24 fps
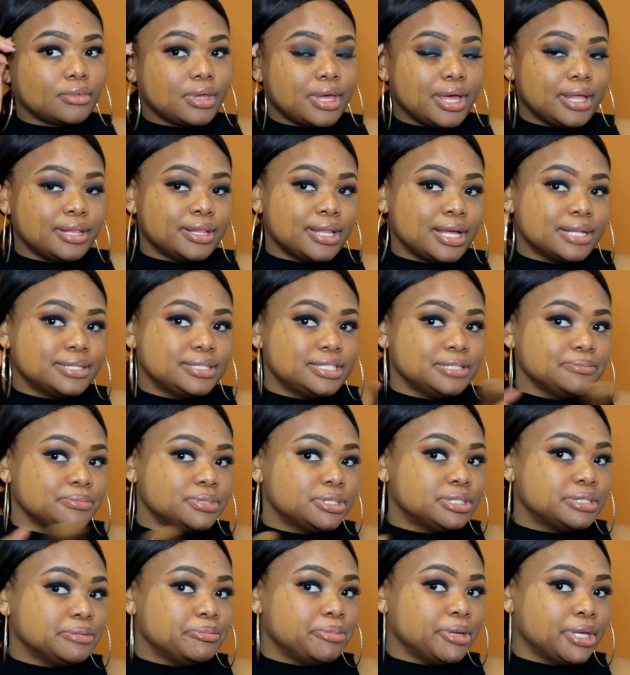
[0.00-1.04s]
And that
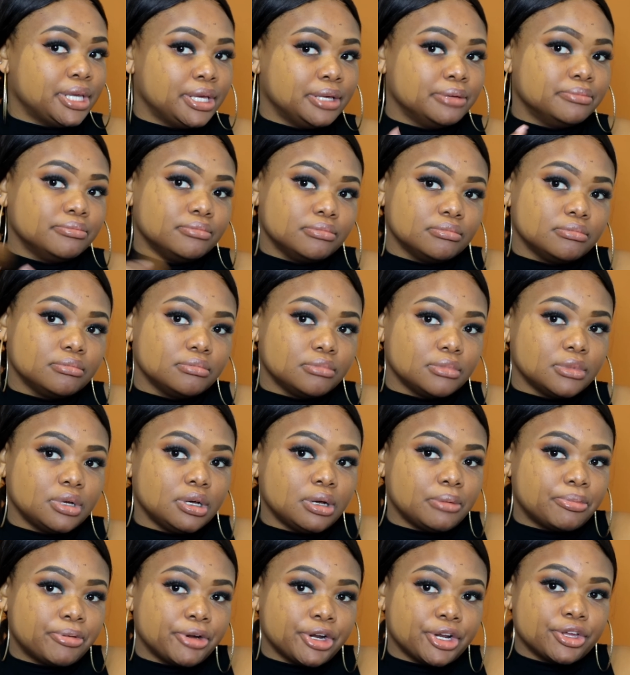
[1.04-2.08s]
seems to be
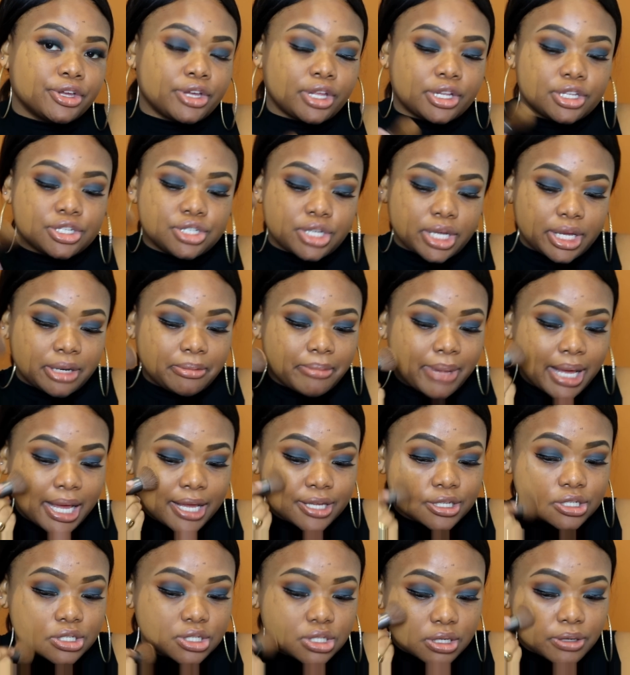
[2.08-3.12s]
a pretty good shade
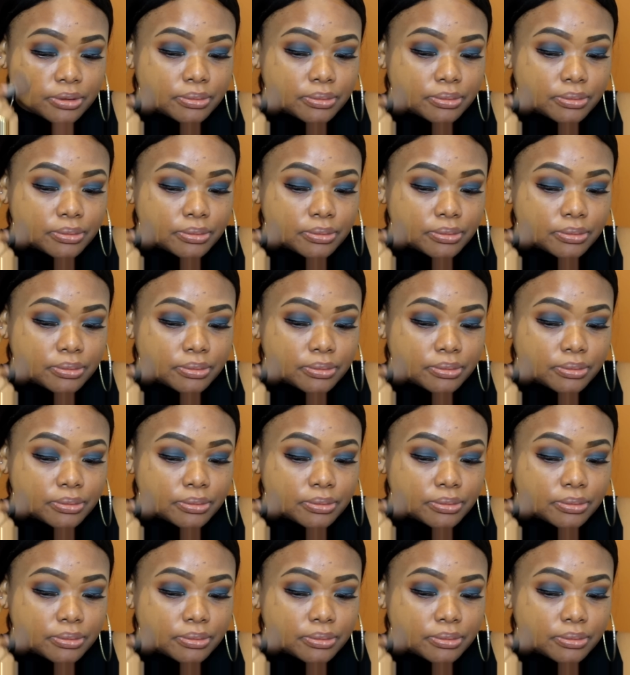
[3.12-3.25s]
match.